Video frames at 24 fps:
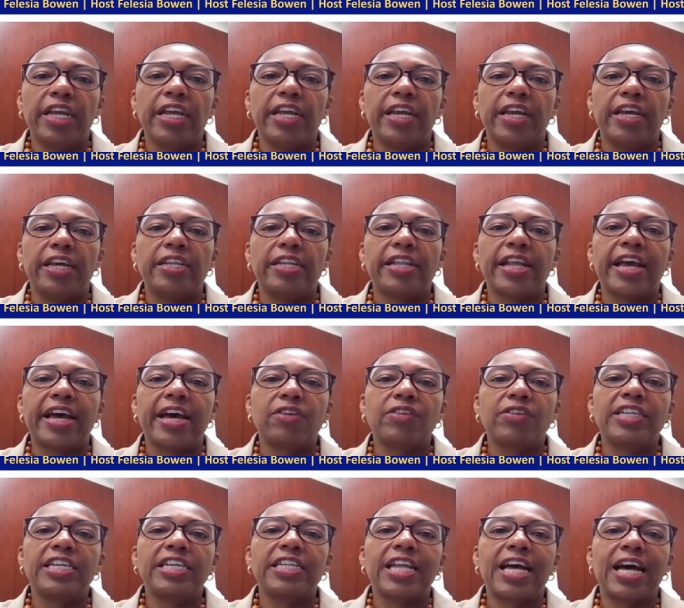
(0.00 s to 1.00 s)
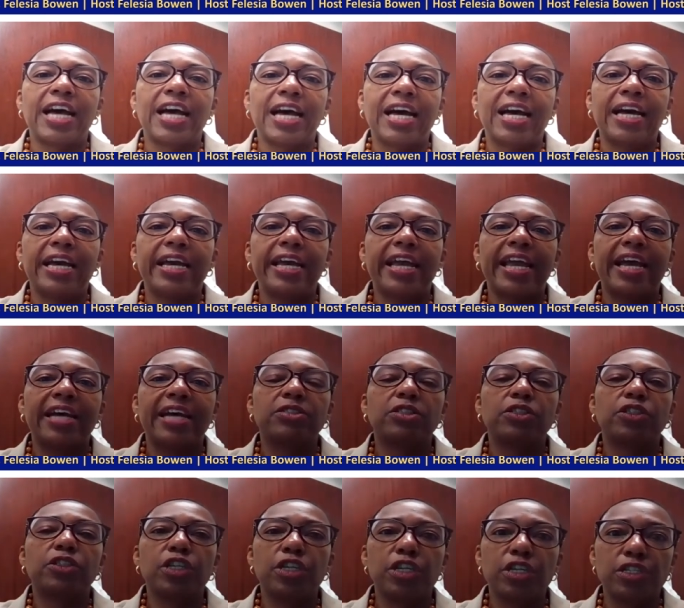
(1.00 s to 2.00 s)
and how can I, as
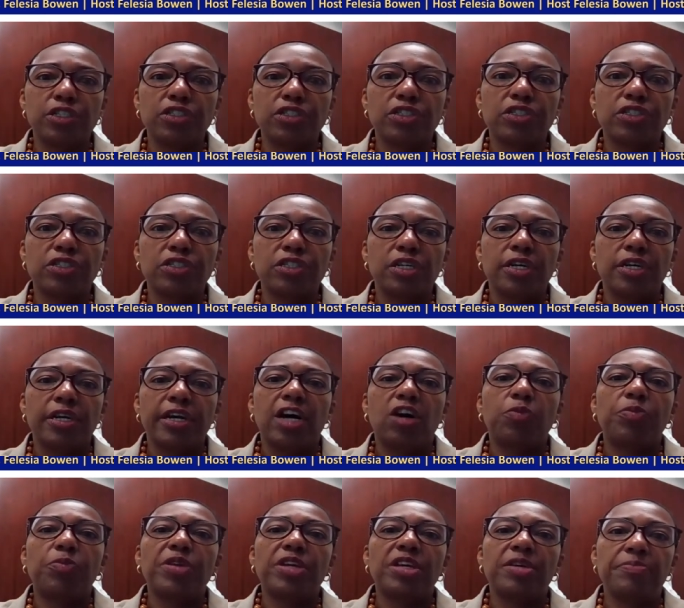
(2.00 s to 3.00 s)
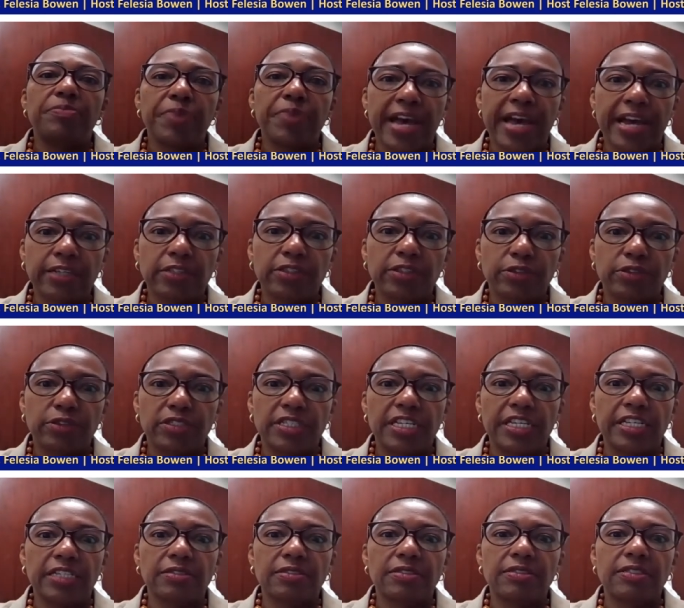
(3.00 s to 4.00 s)
a nurse, help impact those
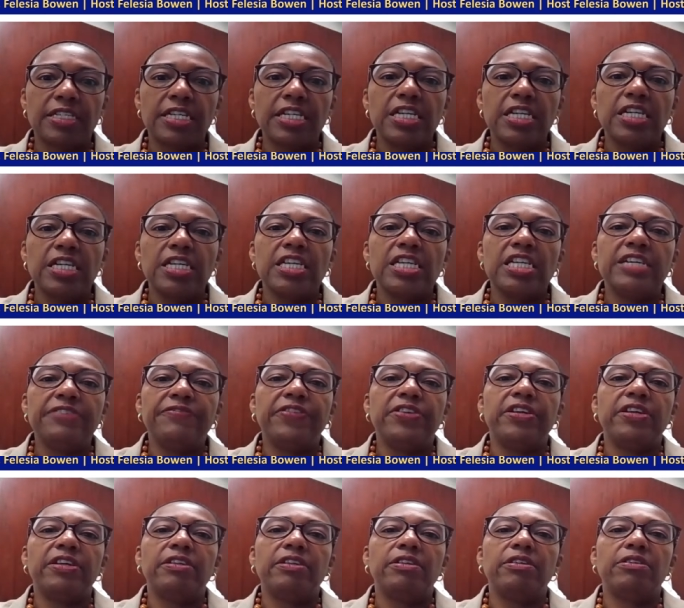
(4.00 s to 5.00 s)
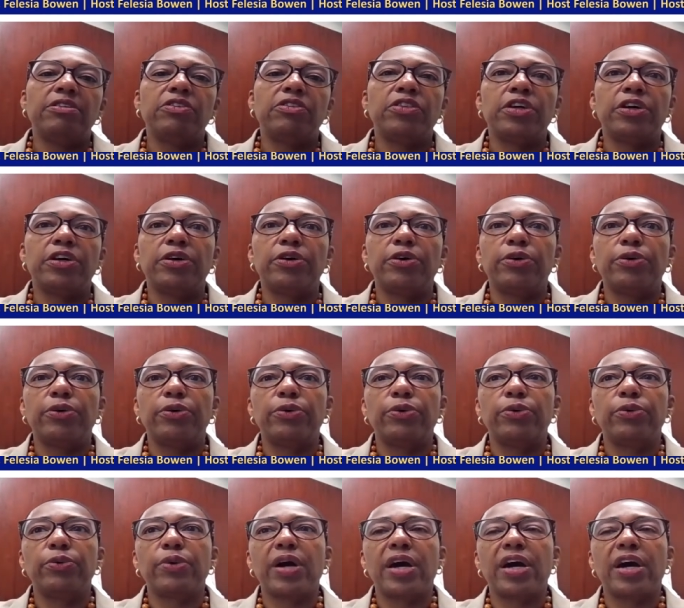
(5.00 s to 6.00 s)
things? Even
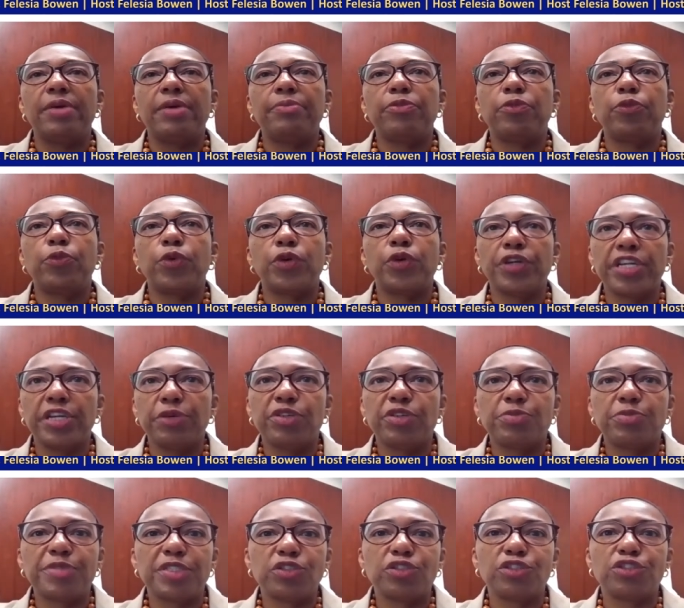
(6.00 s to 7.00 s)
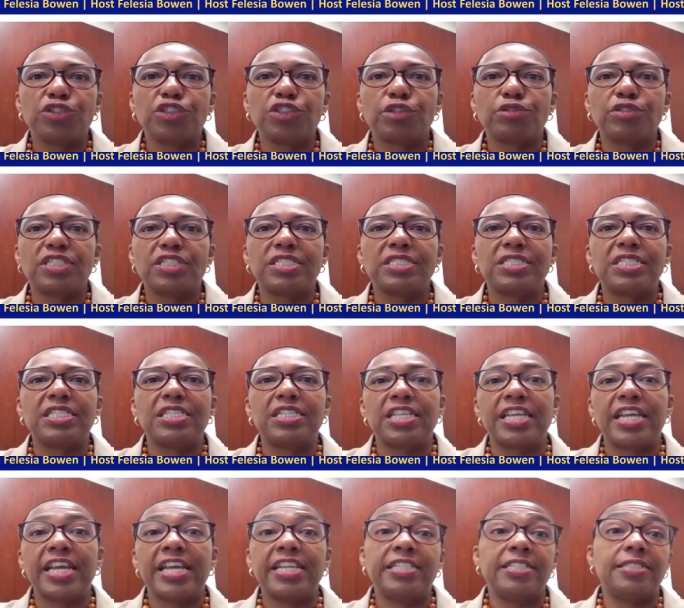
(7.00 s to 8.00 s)
though I'm working with Mr. Jones
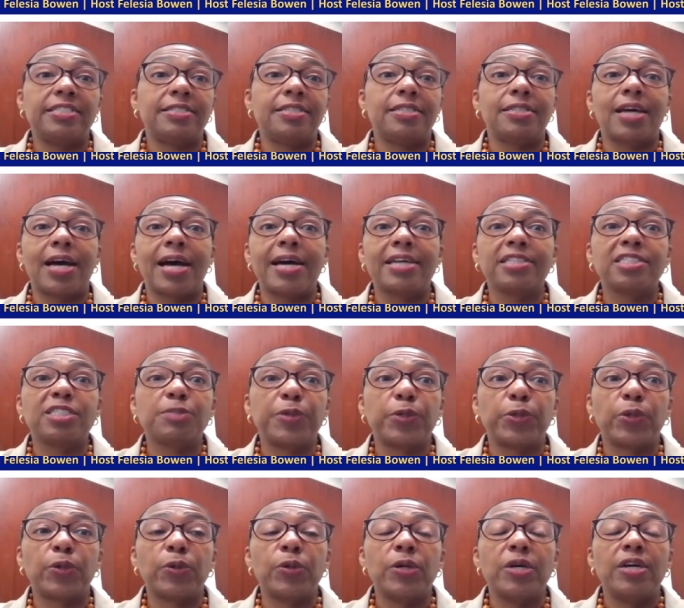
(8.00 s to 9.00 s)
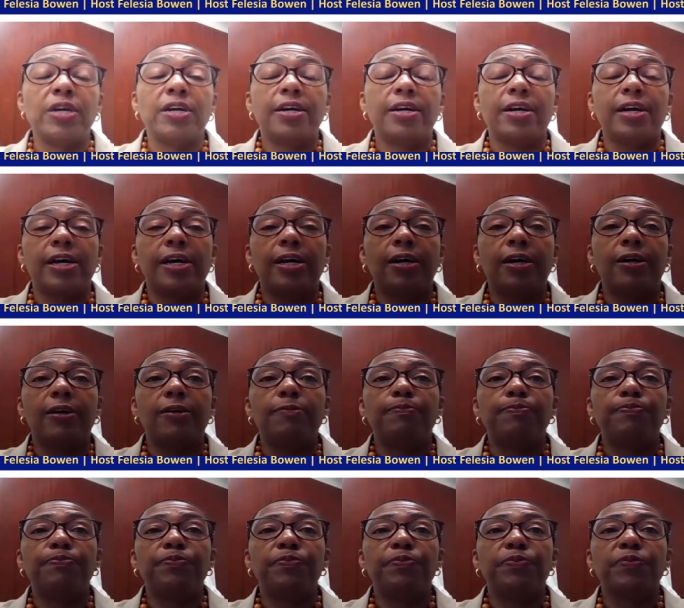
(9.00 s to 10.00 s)
and he's in the hospital,
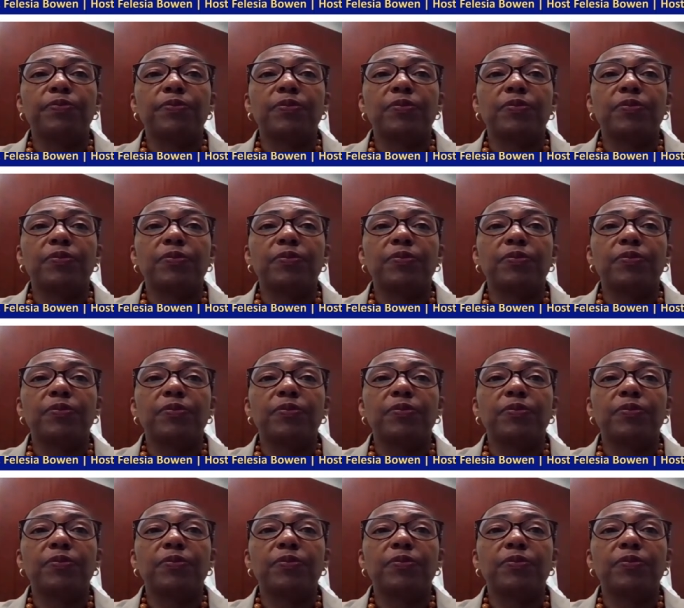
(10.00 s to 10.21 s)
um,